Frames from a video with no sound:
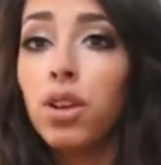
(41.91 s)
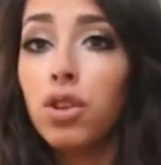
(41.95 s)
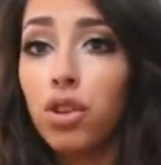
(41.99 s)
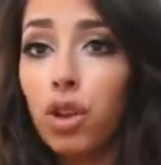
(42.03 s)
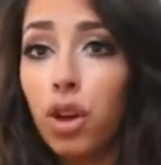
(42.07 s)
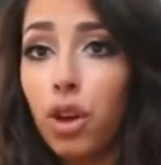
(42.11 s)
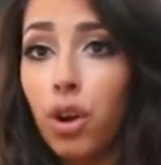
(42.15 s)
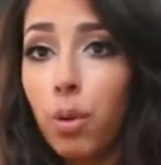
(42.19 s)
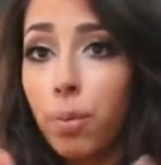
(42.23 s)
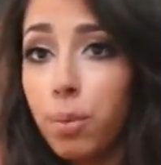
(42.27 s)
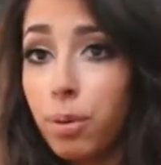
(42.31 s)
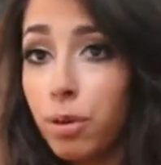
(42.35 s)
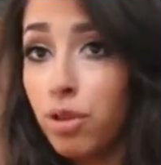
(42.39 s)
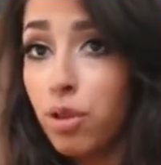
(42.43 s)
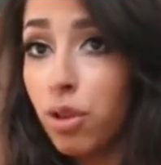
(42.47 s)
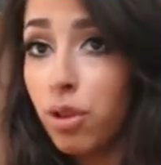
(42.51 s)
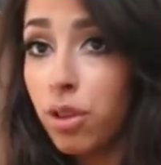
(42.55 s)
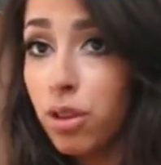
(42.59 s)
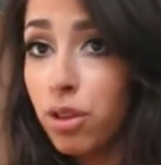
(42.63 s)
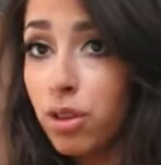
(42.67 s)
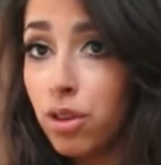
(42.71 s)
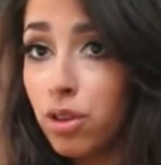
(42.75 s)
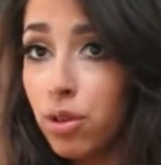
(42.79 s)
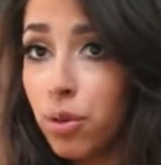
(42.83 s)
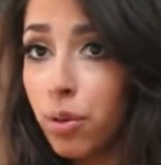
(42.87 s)
So I hope you
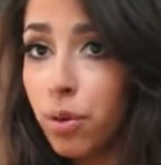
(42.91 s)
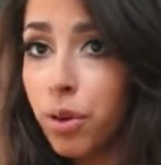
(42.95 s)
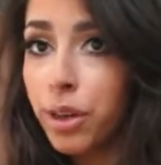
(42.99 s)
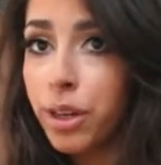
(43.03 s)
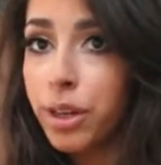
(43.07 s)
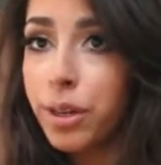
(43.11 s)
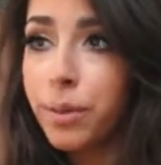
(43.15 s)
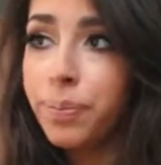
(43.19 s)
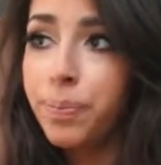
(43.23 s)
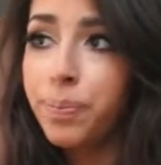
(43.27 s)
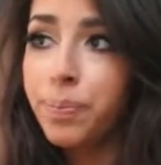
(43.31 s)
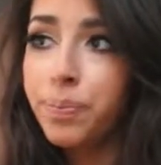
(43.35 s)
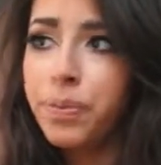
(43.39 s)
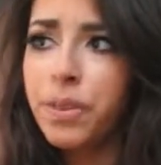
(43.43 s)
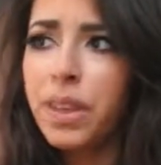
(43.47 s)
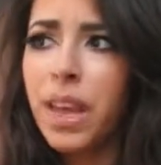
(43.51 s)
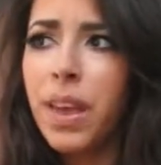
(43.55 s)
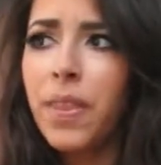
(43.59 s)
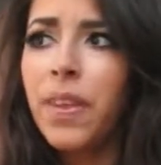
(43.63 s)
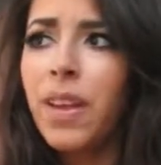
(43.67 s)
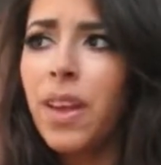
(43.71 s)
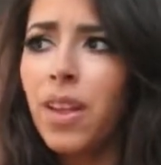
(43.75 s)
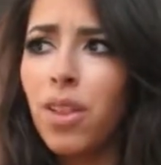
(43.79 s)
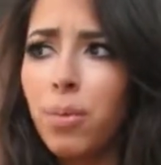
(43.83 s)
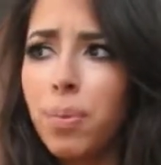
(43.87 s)
enjoyed the tutorial.
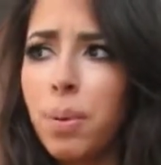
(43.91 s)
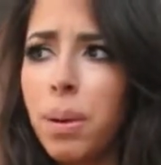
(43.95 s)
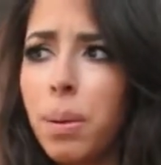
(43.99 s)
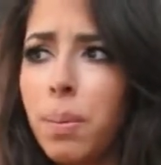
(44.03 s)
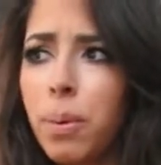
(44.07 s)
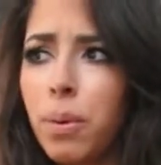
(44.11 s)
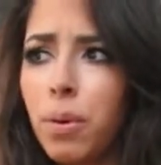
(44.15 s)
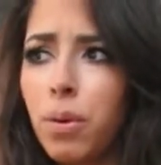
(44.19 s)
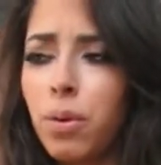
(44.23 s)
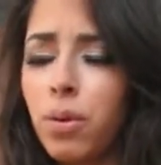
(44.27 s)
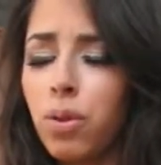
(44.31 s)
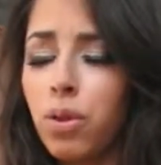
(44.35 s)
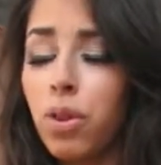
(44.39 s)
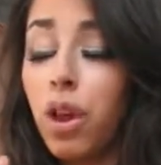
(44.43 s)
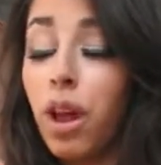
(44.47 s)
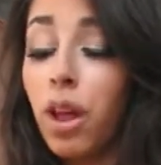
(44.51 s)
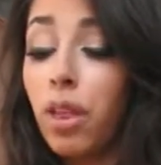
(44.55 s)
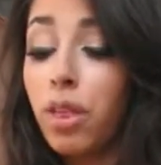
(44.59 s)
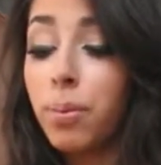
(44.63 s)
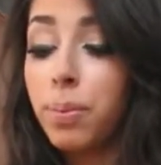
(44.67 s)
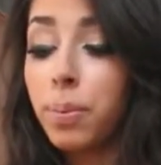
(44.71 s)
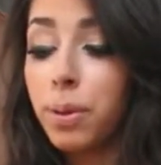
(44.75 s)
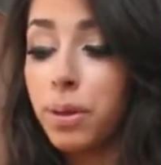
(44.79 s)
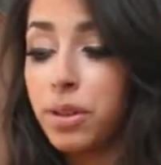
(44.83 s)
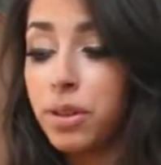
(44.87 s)
And the
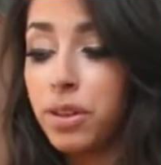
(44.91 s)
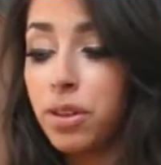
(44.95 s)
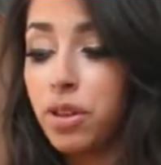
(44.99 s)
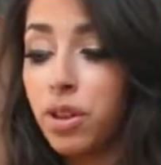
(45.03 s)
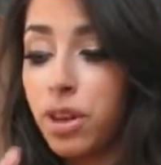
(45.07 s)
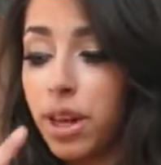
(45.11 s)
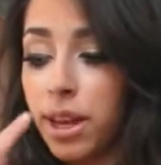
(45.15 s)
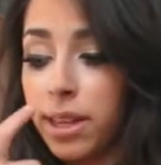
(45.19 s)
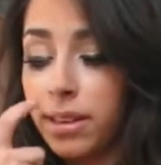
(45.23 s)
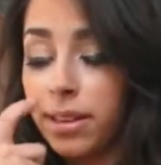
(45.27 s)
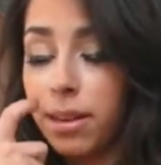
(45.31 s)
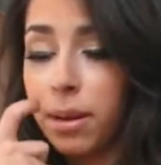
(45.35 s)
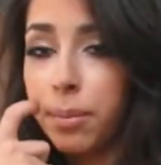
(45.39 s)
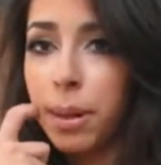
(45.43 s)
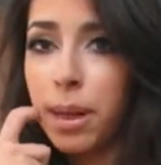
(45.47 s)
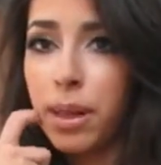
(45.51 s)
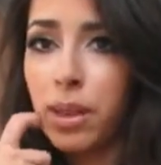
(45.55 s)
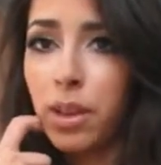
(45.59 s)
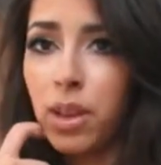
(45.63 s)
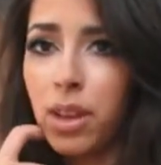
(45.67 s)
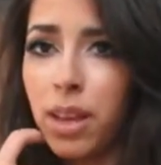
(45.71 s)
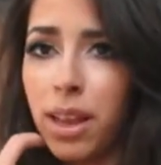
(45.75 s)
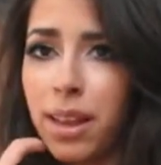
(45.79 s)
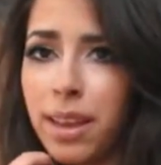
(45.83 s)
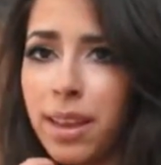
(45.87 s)
other person you guys tell me I
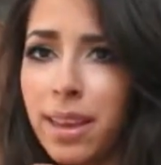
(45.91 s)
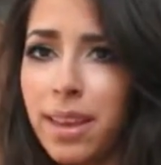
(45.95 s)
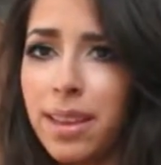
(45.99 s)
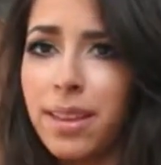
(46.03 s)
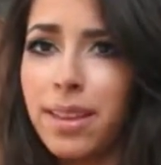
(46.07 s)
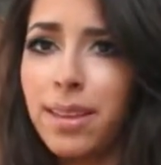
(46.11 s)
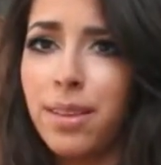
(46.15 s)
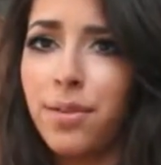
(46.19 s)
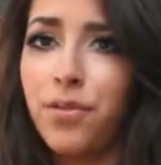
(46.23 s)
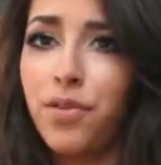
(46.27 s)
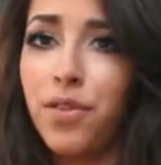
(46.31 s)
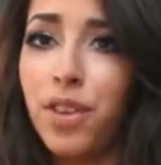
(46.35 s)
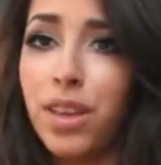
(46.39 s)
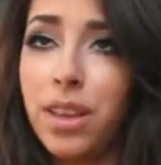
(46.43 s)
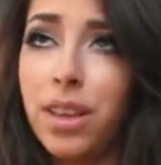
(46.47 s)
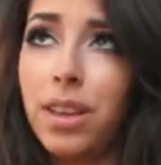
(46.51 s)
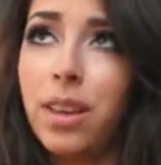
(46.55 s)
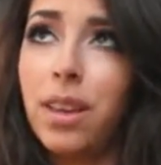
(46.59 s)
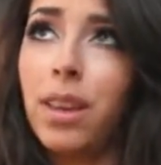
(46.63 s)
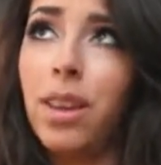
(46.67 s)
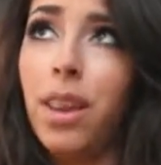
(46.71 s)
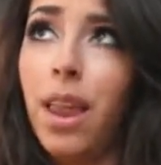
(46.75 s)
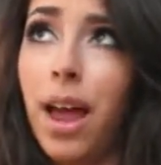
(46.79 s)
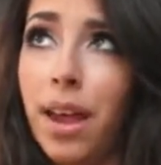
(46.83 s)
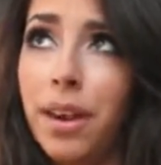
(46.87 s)
look like is
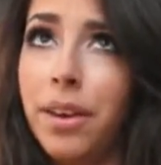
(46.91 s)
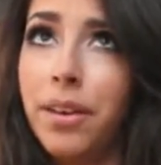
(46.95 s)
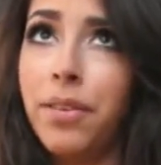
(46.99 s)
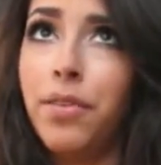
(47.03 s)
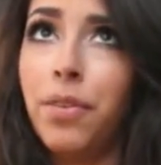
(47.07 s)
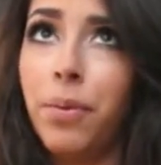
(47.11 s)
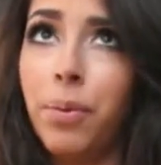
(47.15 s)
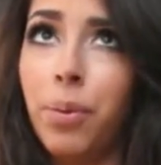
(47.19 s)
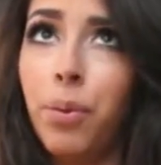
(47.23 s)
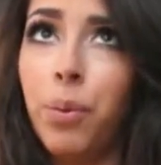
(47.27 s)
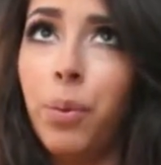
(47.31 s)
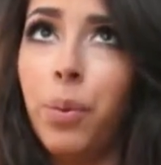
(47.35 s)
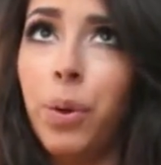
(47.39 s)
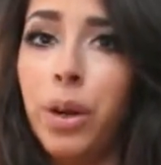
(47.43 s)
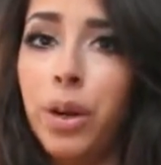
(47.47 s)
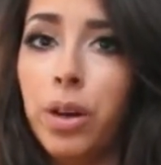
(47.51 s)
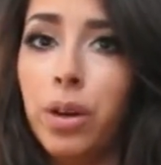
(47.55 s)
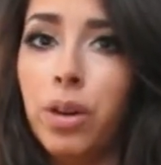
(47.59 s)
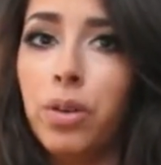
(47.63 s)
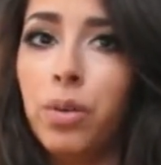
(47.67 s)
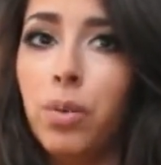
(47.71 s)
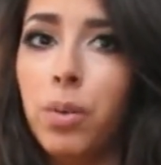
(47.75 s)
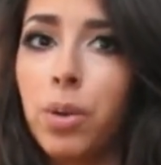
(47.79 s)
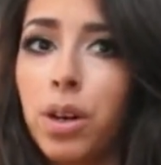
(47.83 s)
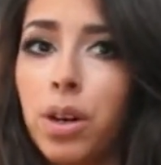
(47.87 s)
Lana from The
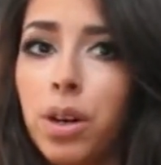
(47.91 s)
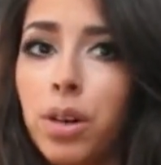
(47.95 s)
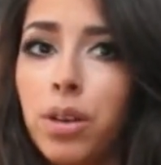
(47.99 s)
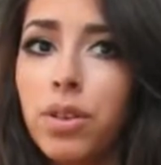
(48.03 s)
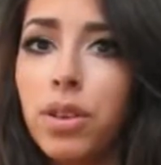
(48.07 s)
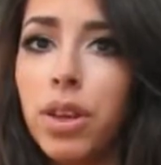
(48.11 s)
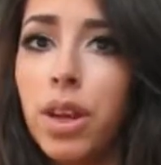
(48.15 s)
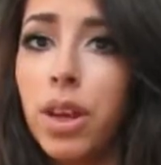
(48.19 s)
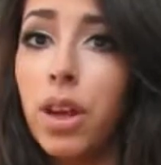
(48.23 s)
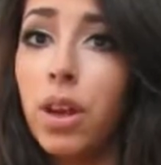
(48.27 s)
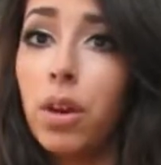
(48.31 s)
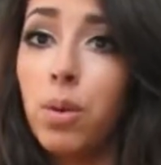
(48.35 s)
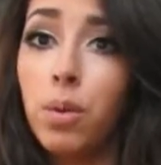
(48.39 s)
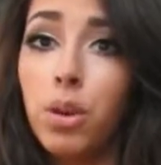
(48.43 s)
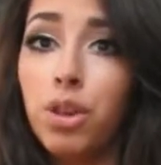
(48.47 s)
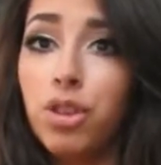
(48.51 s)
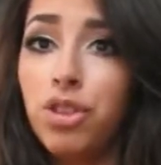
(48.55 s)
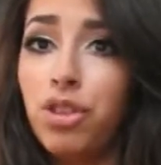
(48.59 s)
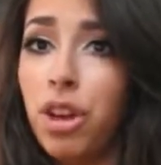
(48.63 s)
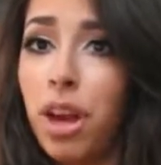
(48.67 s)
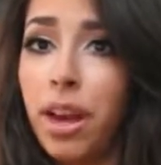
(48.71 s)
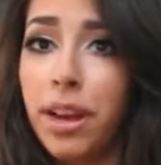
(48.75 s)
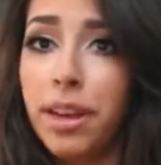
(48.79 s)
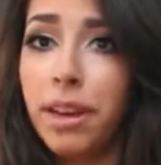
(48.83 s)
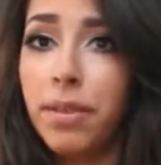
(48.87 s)
Real World,
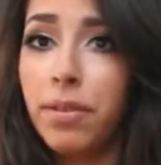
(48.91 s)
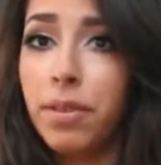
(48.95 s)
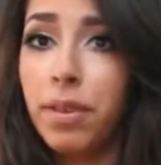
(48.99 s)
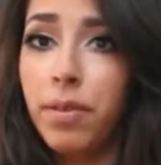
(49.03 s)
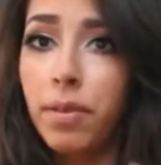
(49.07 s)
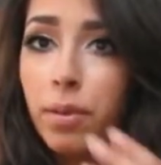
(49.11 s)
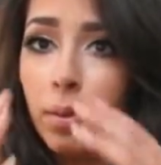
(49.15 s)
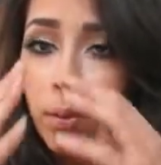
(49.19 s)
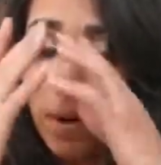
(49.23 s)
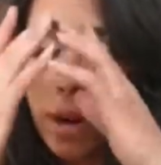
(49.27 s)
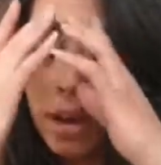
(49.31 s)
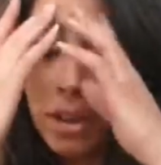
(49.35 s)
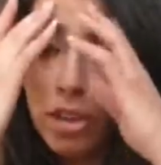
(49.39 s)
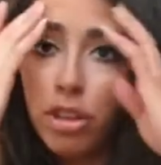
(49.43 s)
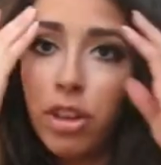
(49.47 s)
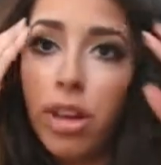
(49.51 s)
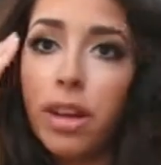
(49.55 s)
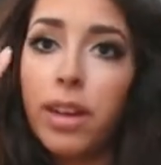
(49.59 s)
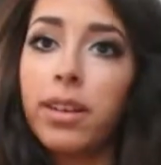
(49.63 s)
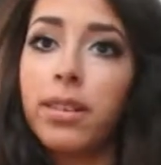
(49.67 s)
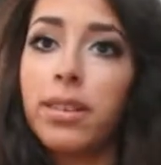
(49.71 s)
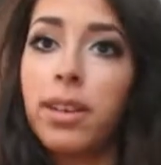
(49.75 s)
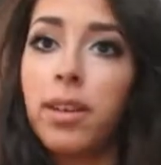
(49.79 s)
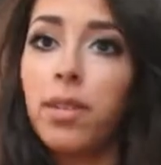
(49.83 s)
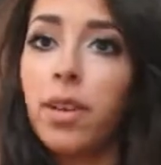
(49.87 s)
which I never even watched
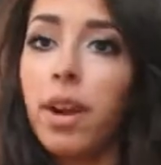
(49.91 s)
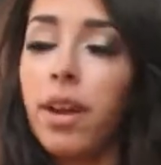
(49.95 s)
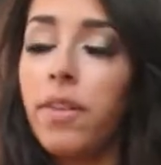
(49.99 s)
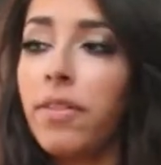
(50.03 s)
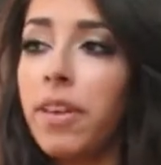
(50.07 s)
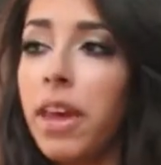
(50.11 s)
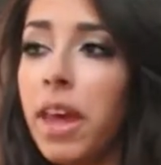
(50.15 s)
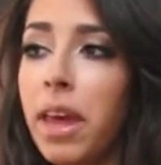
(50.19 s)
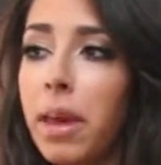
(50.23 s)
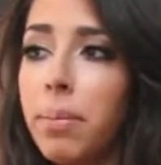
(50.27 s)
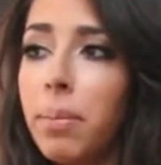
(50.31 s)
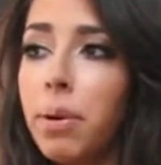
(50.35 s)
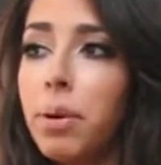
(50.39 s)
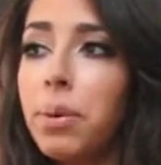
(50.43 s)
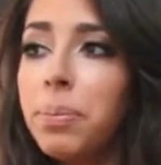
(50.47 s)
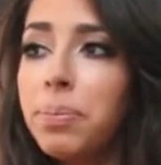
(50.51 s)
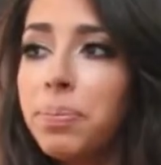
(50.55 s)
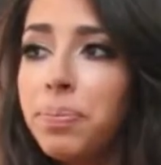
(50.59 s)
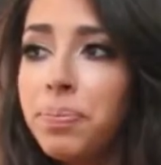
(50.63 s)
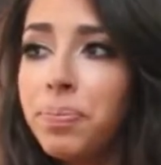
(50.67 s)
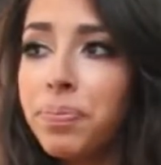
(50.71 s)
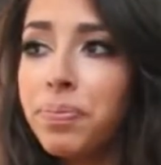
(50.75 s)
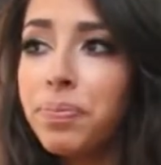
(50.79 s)
that because I don't have cable.